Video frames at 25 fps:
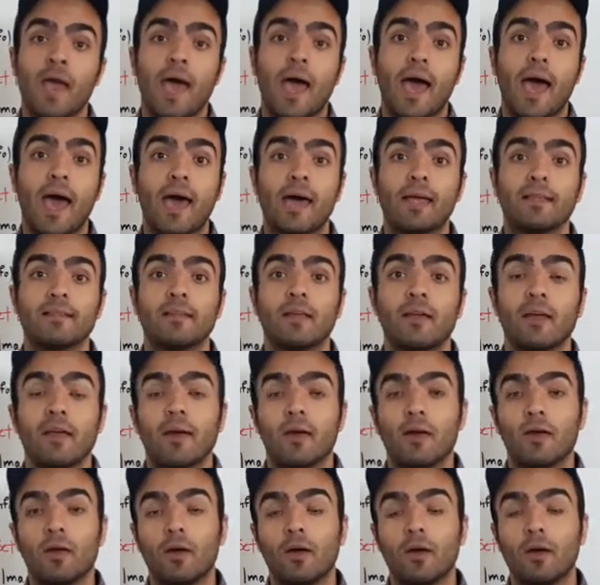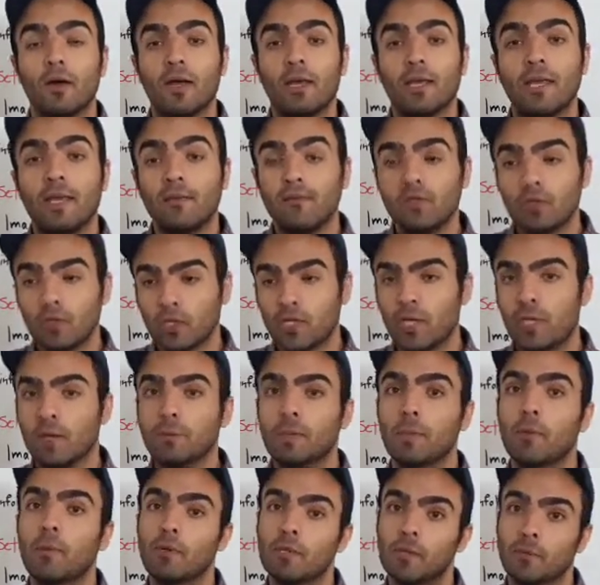And if you keep
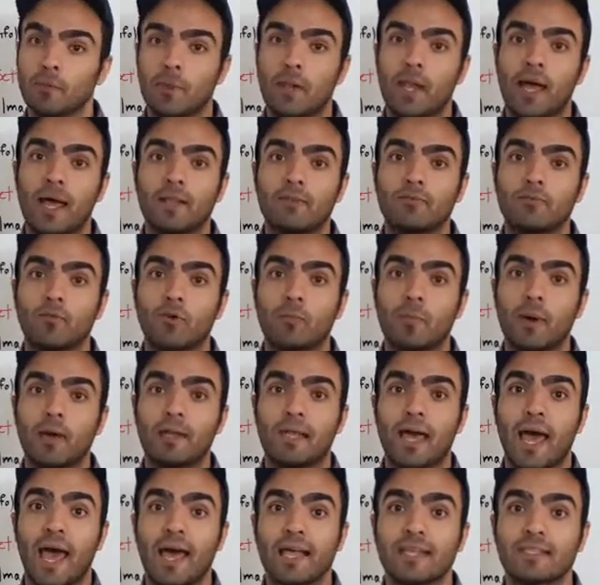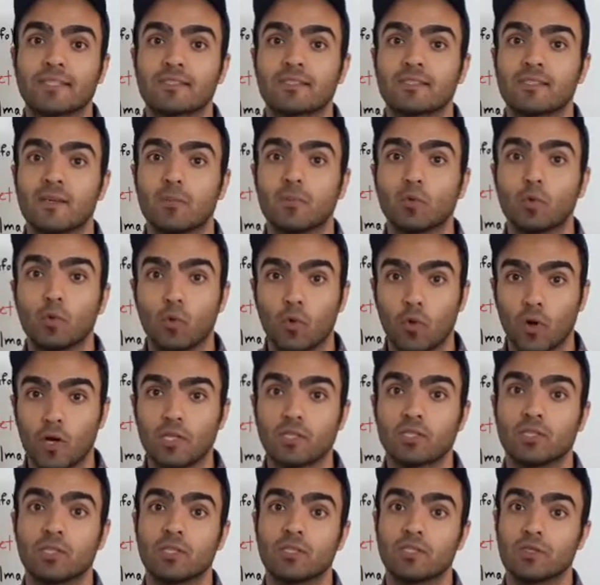them on the platform and ask some
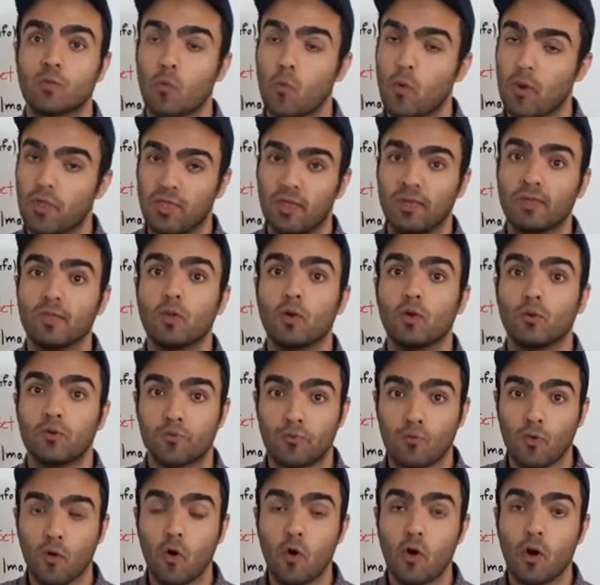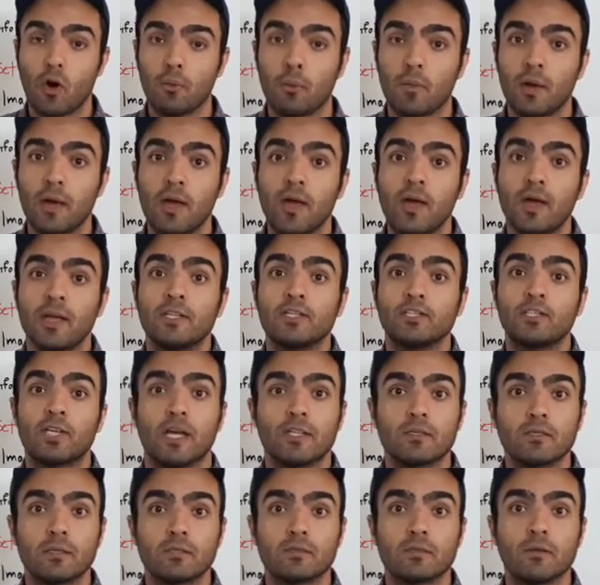questions within your form,
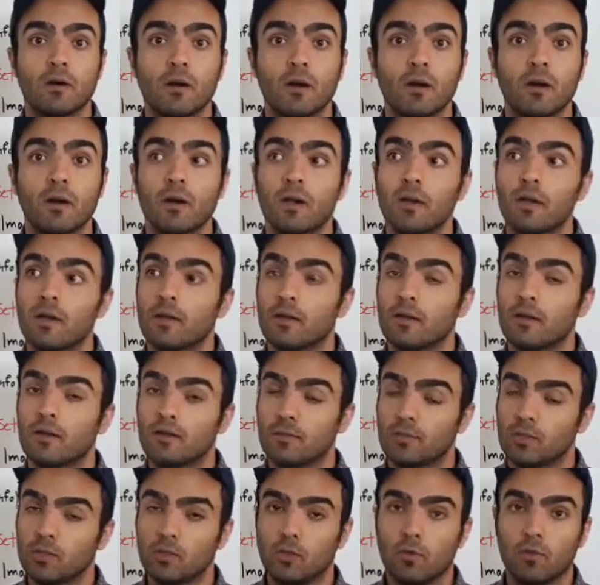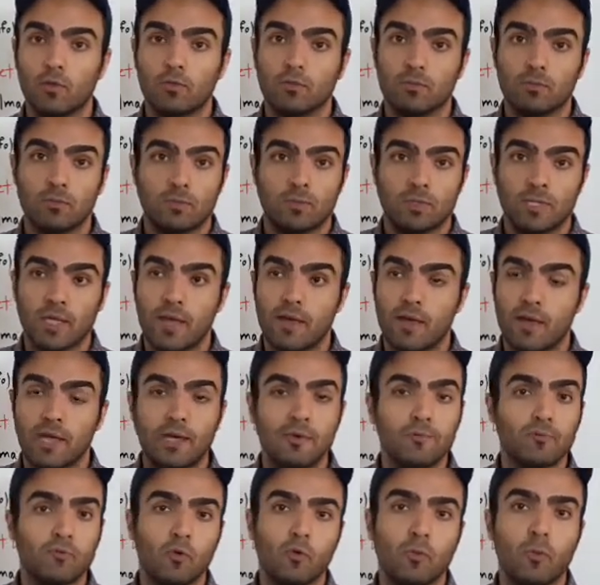chances are the
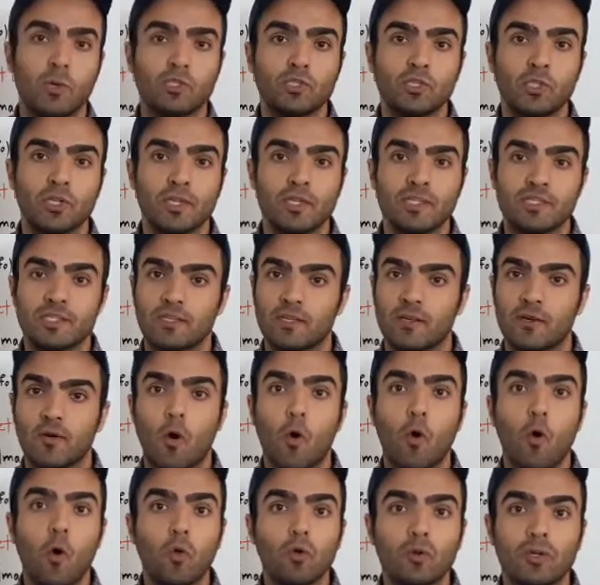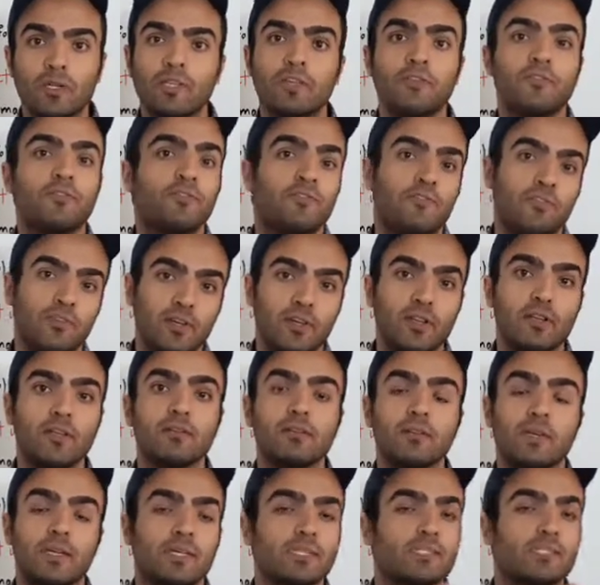information is already
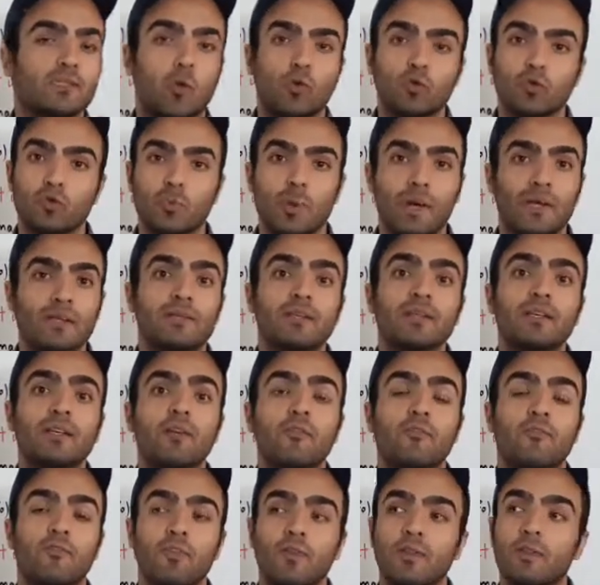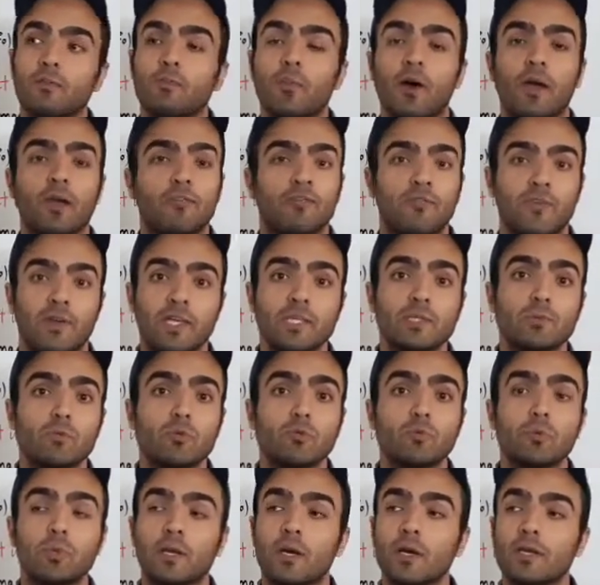filled. It's automatically filled by
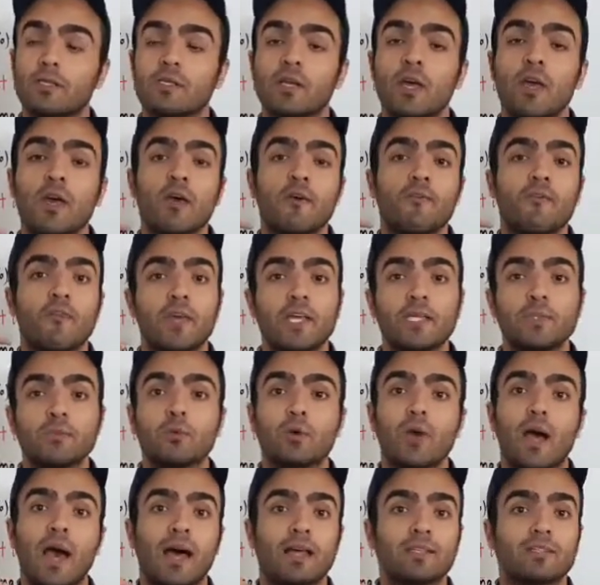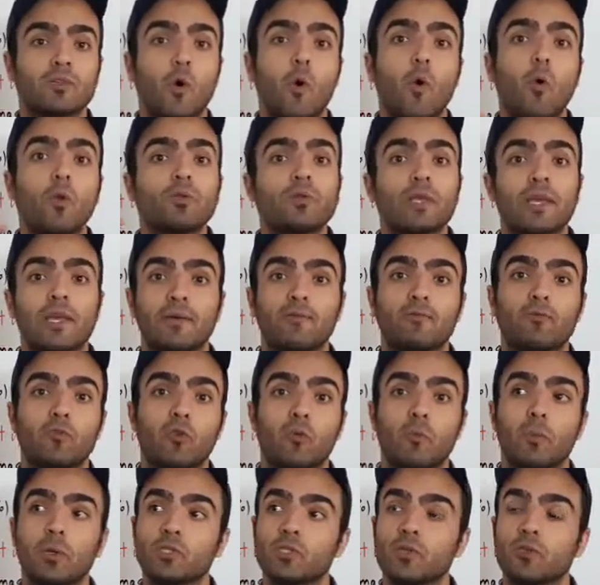Facebook, because Facebook has all the
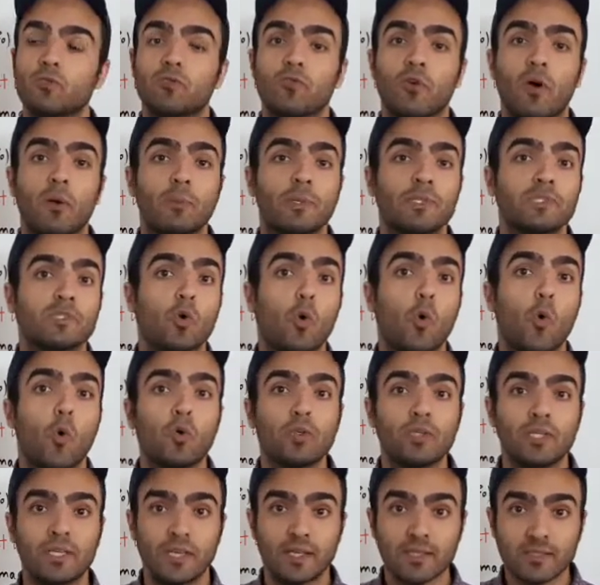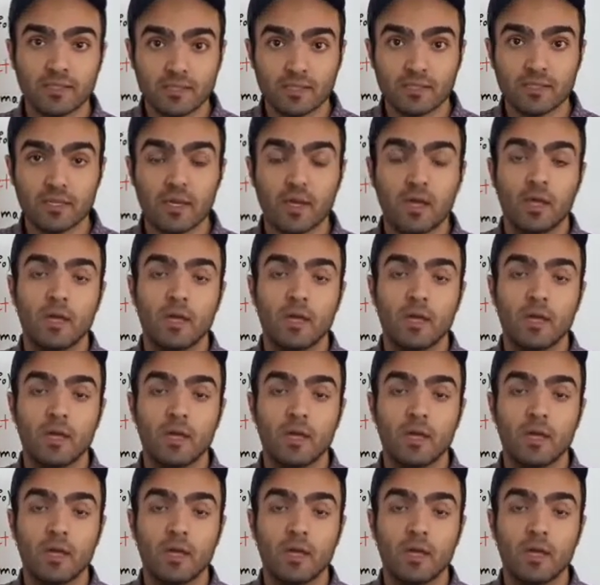information from its audience.